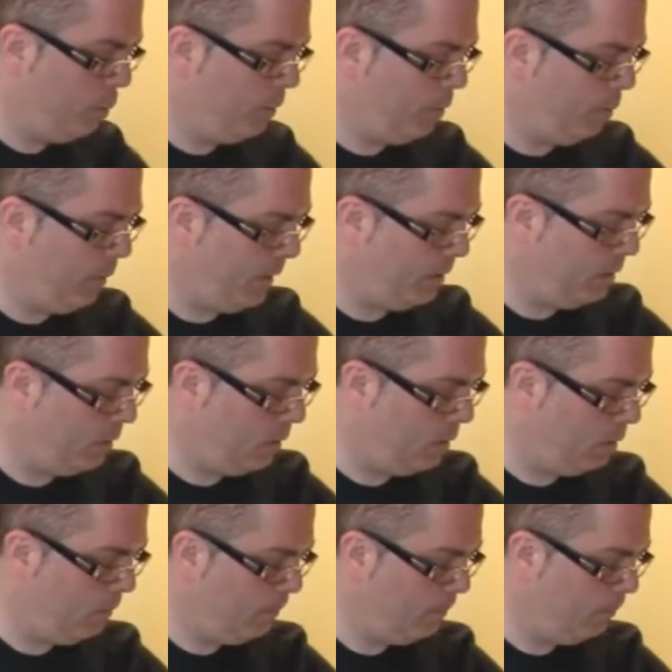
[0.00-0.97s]
to put the pasta in.
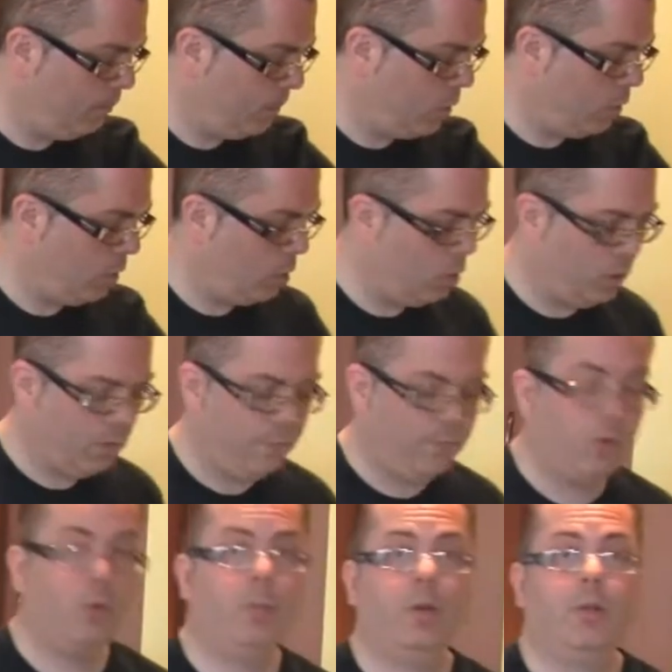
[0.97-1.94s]
I'm going to cook it
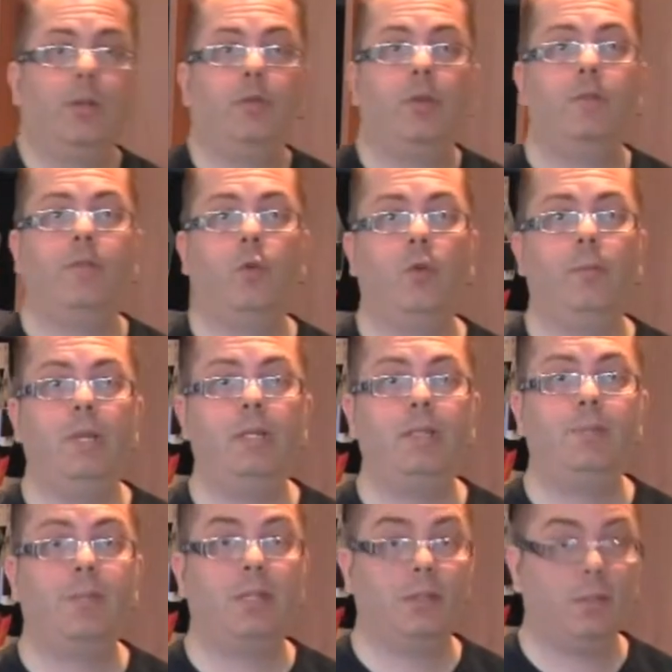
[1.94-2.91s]
for about 3 to 4
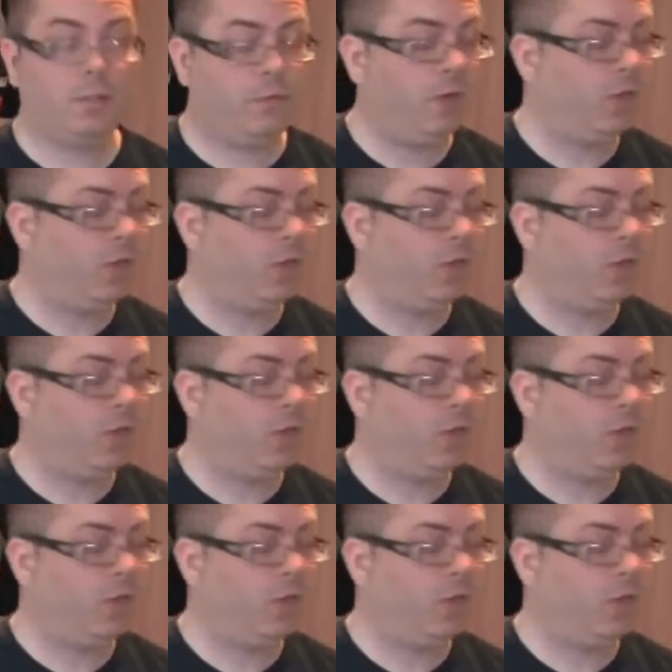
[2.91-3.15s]
minutes because it's